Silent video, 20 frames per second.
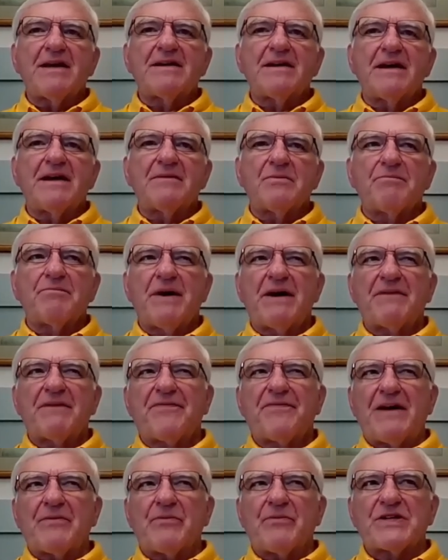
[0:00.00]
And
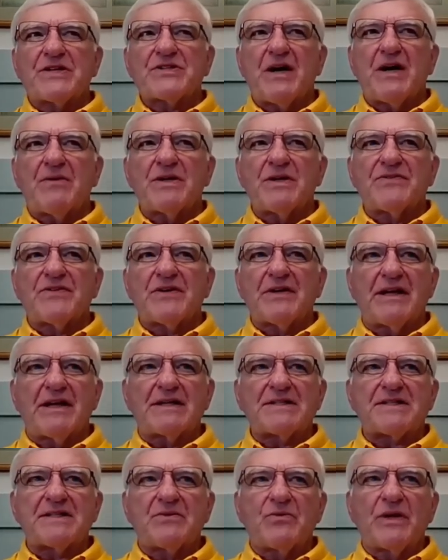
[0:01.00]
about 5 weeks ago, I
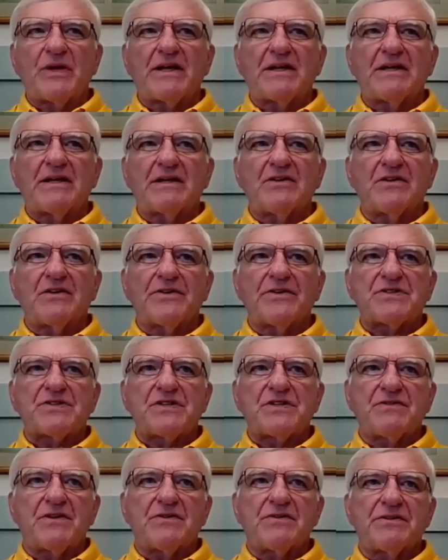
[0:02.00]
went to Legacy Weekend at
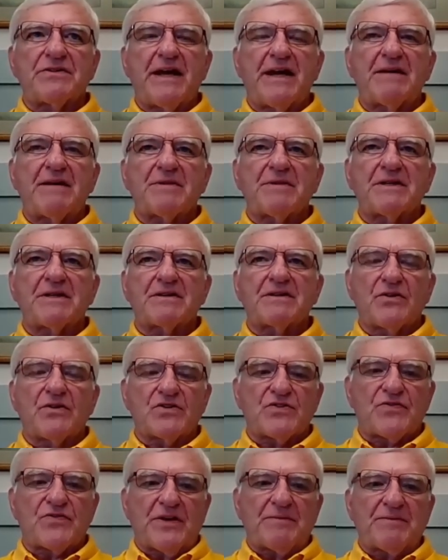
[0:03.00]
University of Notre Dame.
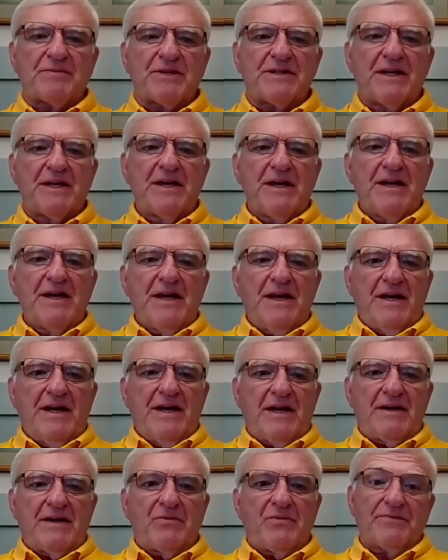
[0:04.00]
And Coach Freeman,
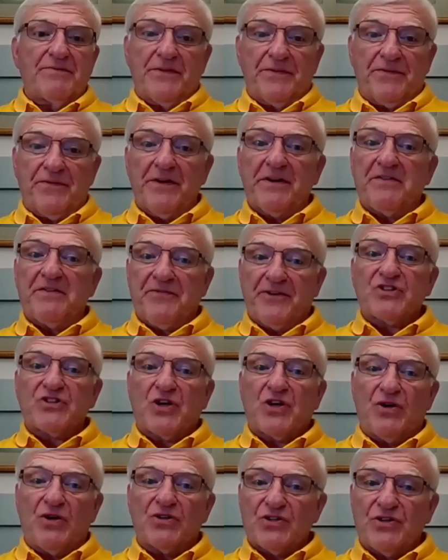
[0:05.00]
the
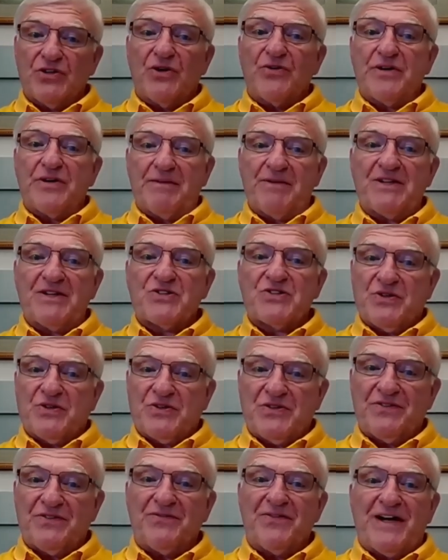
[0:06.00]
very first coach in Notre Dame
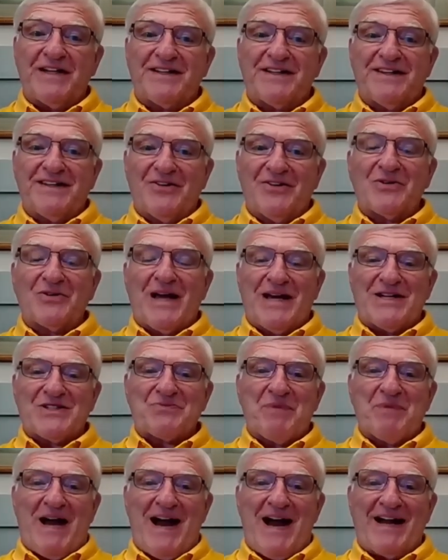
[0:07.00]
history to invite the
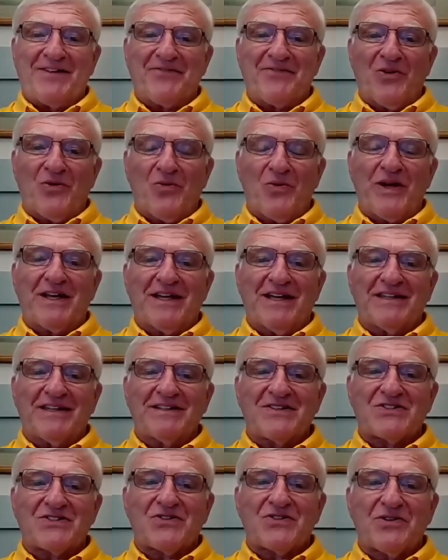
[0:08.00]
old guys back for a
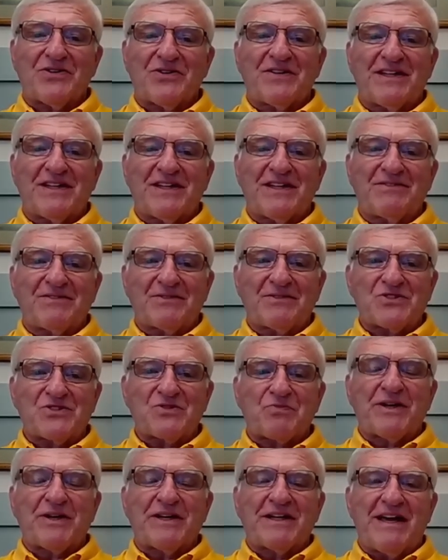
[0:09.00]
weekend. It's during
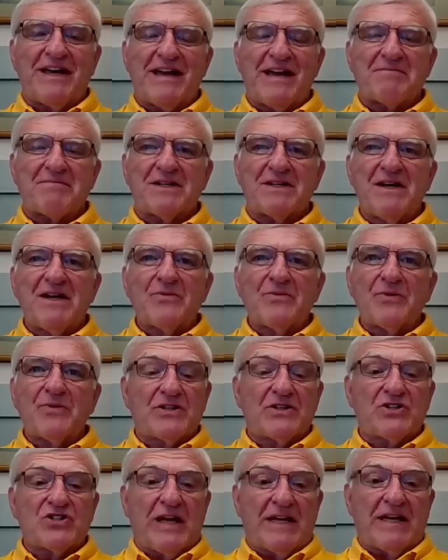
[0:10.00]
the spring game.
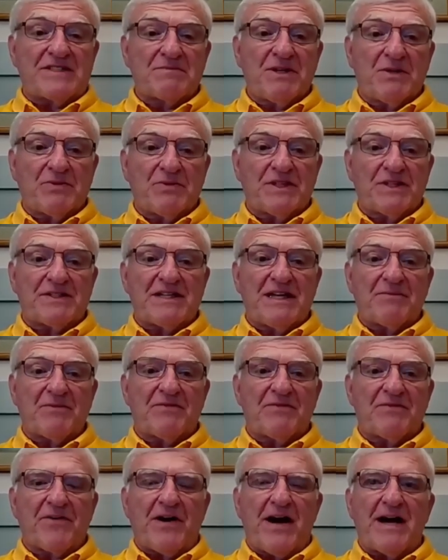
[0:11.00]
And we get a chance to meet
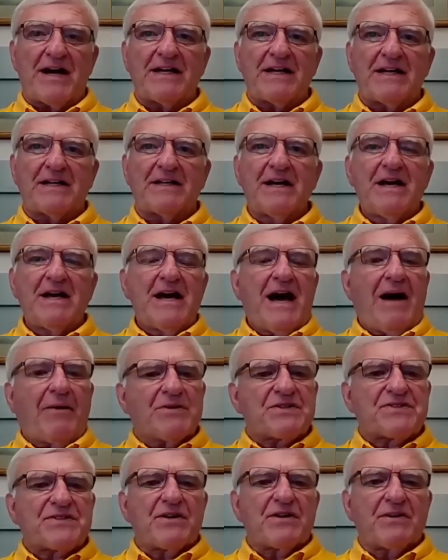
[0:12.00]
with the team on Friday. And
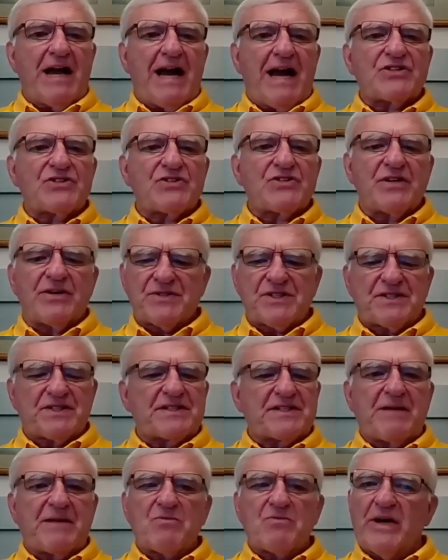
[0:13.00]
I was there last
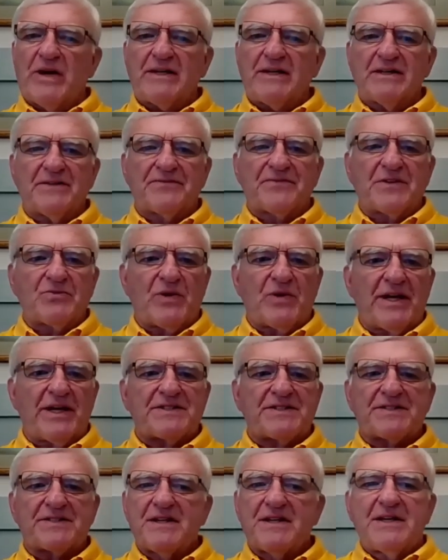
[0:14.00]
year. I was the same weight,
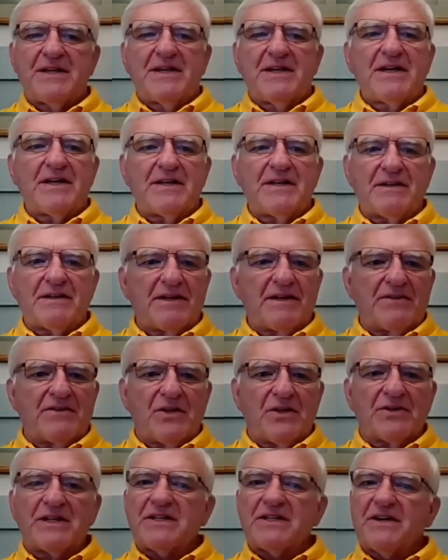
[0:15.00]
lifting weights.
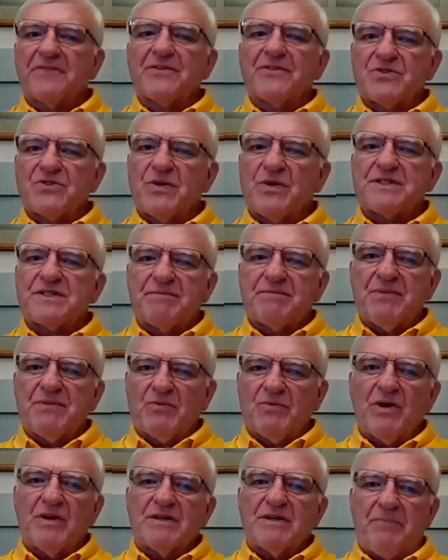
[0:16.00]
And the only difference
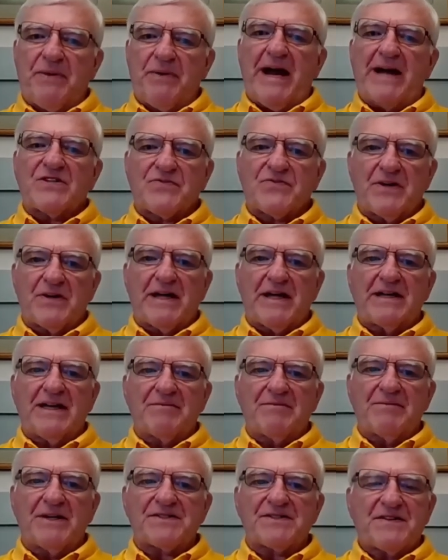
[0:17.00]
was I've been wearing the patch
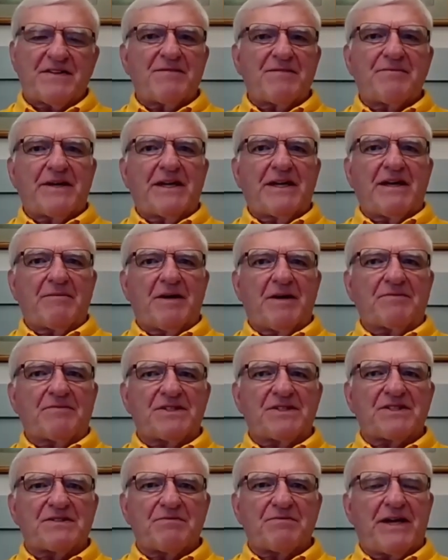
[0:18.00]
for like 8 months. And
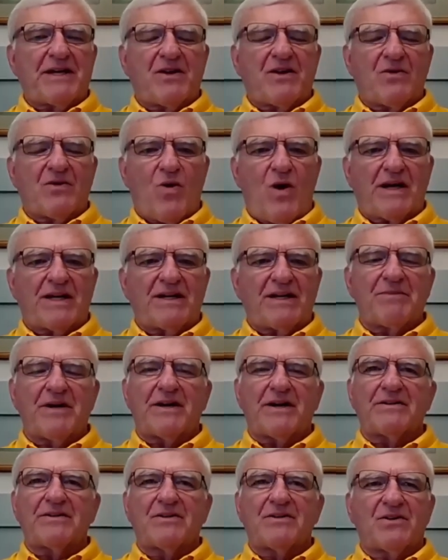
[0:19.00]
everybody came up and said, Mike, you're
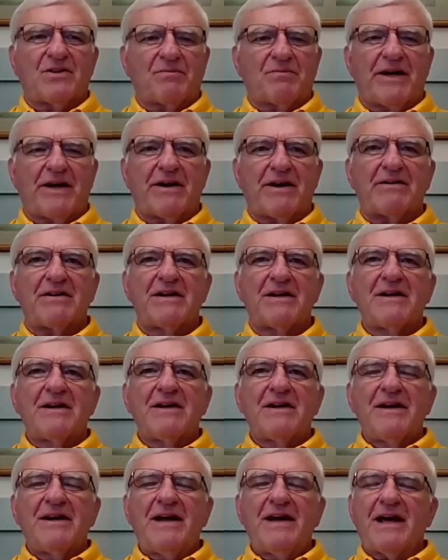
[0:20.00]
walking better. You look
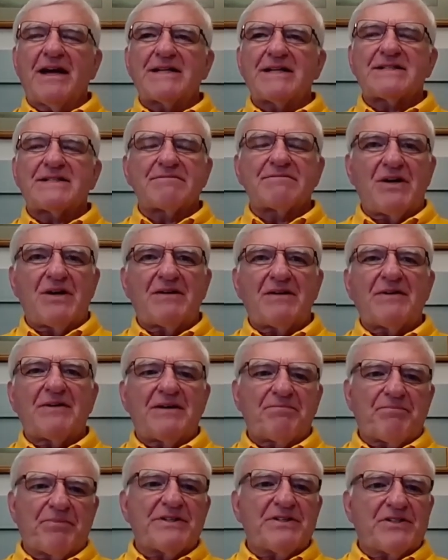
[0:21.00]
better. And I
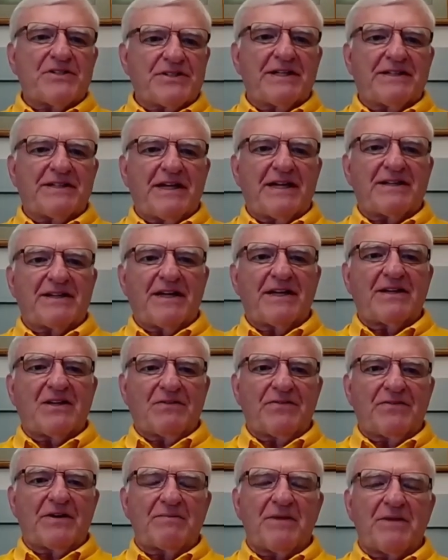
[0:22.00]
said, well, I appreciate
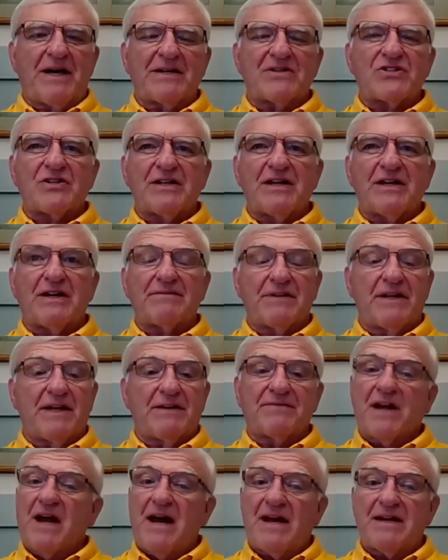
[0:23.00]
that. Thank you very much.
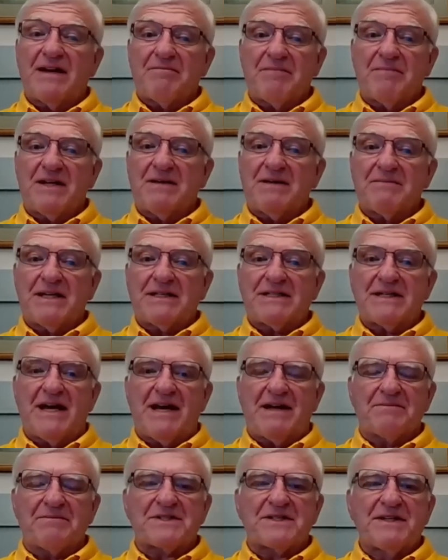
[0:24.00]
And I've gotten that many,
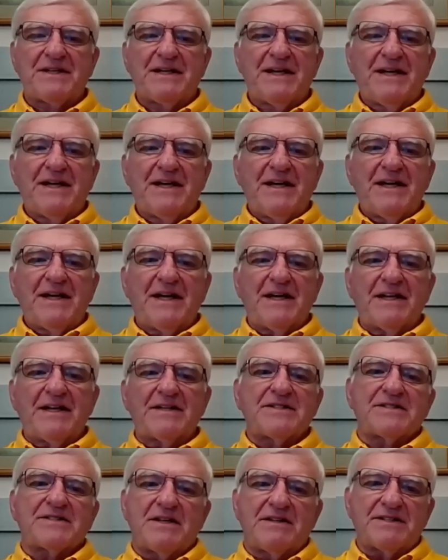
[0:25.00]
many times.
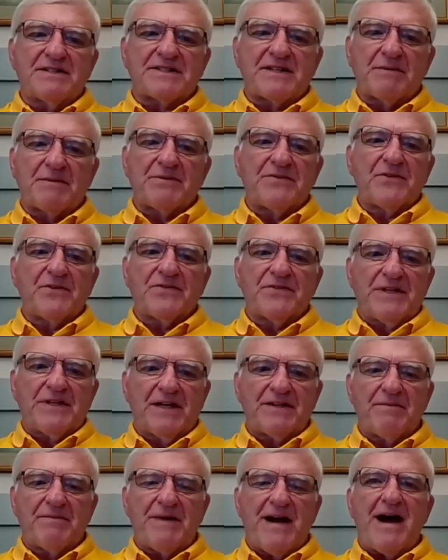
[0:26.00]
And as some
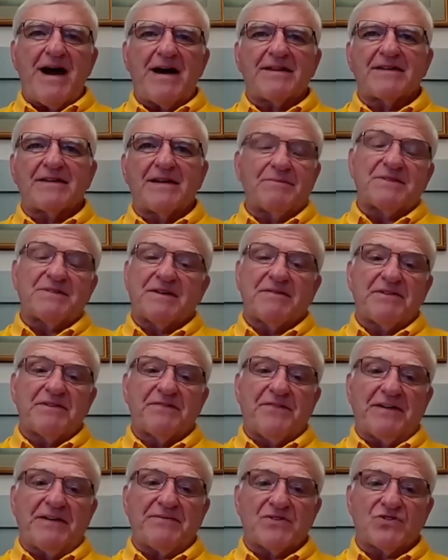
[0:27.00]
of you have done the math,
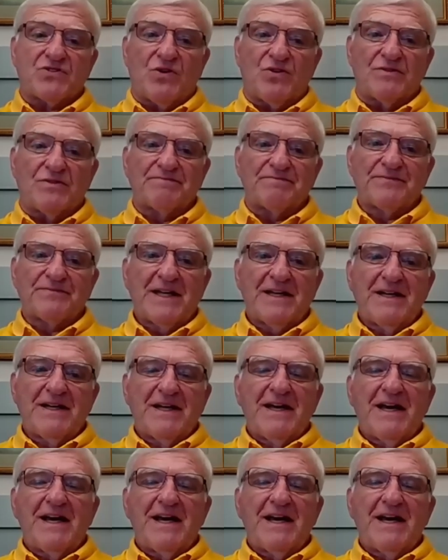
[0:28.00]
I'm 75 years old.